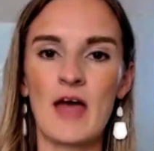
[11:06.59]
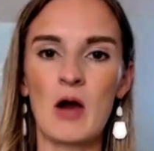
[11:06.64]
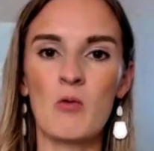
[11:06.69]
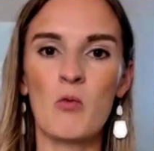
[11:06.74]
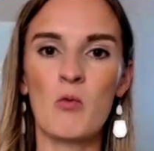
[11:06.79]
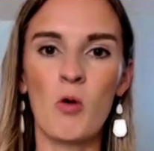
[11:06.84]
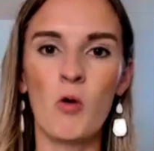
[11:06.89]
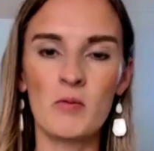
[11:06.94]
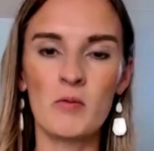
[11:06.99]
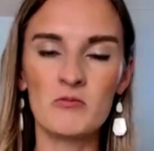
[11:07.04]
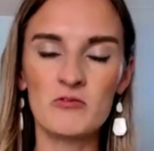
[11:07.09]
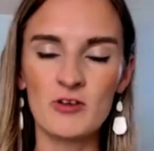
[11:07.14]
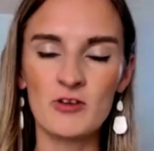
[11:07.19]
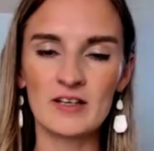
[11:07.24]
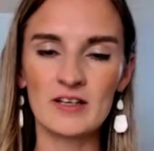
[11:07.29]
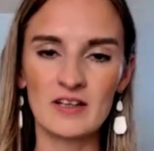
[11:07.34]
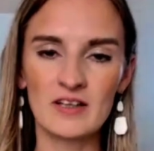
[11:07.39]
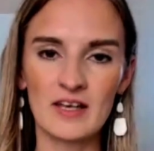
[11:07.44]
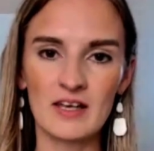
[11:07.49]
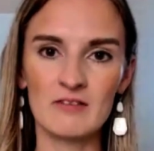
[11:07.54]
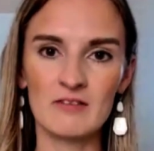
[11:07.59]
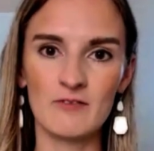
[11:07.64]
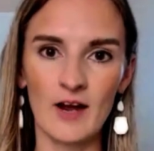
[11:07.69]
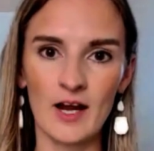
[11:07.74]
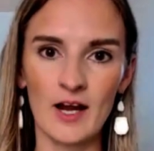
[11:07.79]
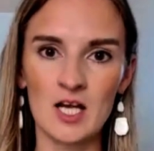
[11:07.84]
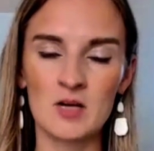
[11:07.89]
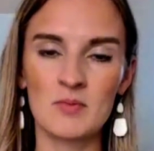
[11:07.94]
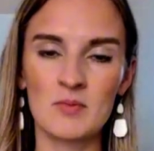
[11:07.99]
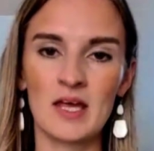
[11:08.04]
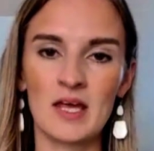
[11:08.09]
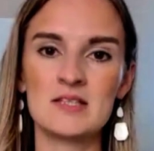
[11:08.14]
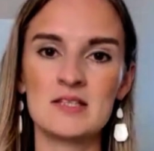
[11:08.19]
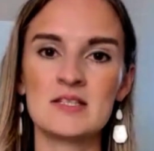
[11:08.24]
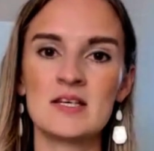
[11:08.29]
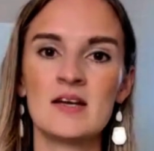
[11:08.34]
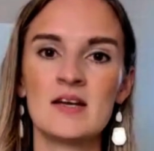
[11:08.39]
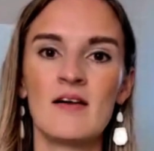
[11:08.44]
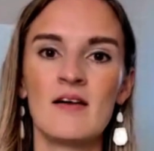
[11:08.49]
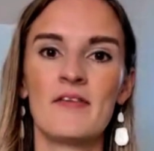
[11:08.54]
warm, friendly
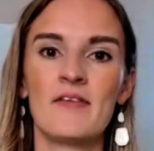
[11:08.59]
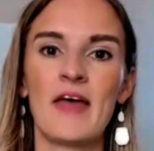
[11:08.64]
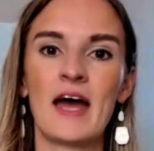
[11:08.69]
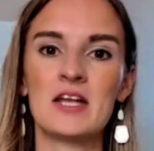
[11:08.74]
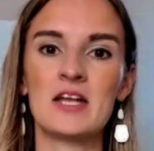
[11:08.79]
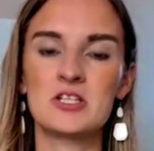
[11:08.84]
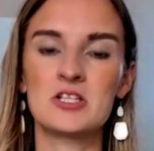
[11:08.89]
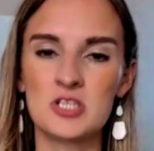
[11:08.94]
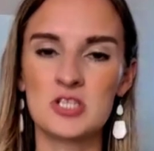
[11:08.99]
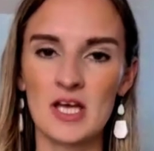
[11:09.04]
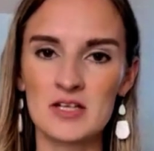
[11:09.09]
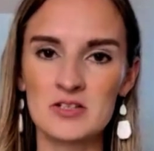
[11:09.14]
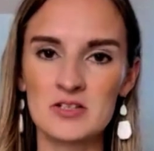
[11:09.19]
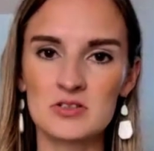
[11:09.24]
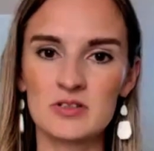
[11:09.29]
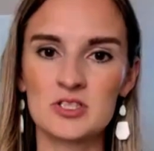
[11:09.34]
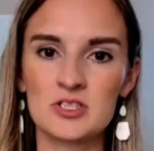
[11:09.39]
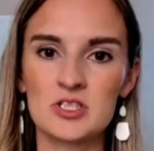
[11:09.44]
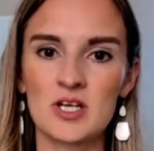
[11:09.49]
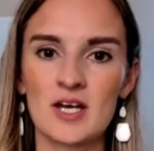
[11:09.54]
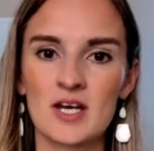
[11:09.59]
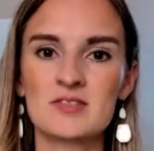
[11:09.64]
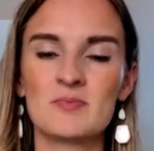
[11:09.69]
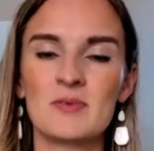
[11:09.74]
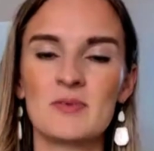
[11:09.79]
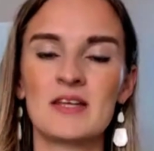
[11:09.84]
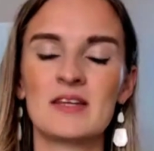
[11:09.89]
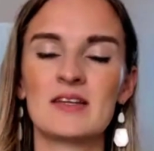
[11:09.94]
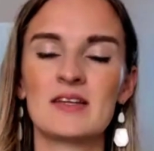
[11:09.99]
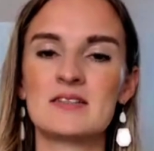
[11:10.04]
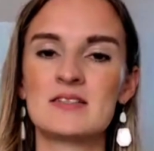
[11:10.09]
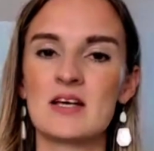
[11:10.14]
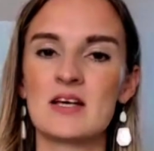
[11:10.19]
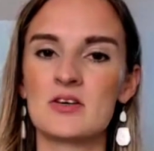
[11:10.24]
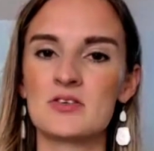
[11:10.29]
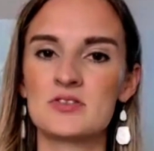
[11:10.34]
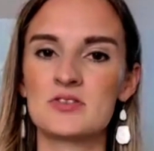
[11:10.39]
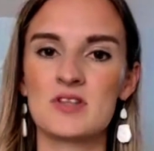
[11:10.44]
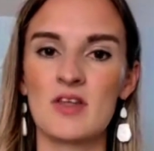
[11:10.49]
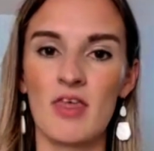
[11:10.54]
environment, that gentle adjustment that
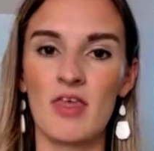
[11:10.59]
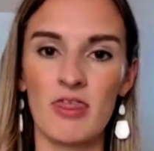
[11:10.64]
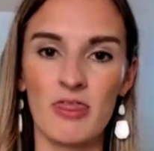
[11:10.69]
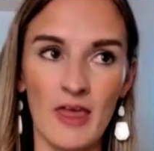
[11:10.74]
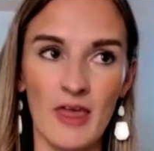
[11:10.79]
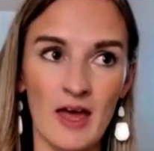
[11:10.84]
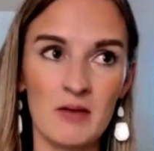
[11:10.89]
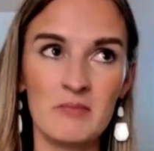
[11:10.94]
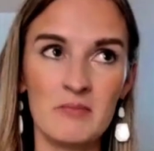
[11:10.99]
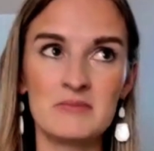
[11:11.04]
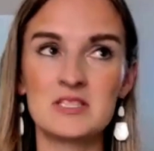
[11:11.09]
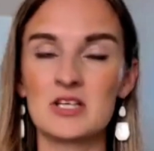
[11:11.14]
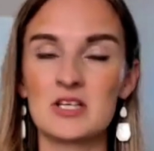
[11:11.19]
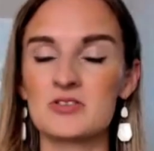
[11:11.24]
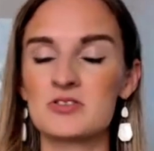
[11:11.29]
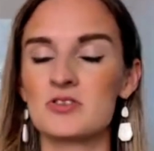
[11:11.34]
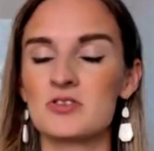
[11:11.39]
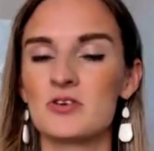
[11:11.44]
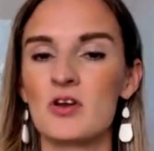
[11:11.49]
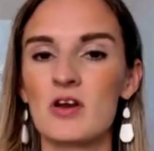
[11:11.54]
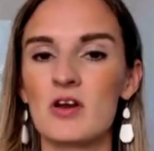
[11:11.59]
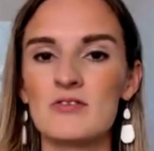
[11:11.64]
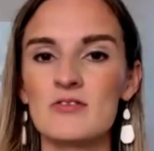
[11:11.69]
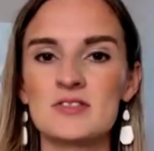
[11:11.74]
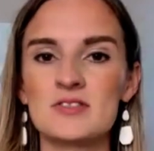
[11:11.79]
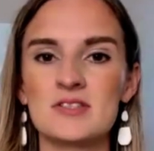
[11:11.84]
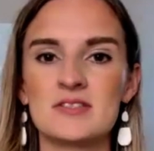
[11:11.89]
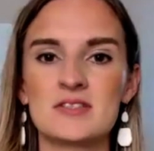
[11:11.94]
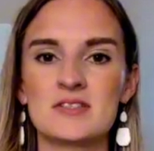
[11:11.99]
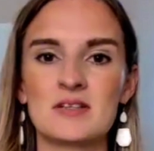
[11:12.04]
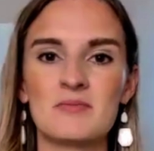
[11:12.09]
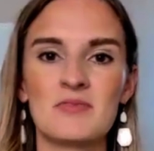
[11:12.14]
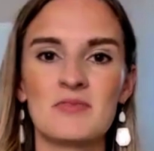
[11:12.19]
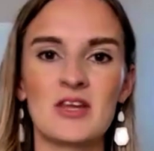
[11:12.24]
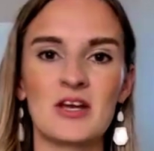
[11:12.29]
tells their nervous system,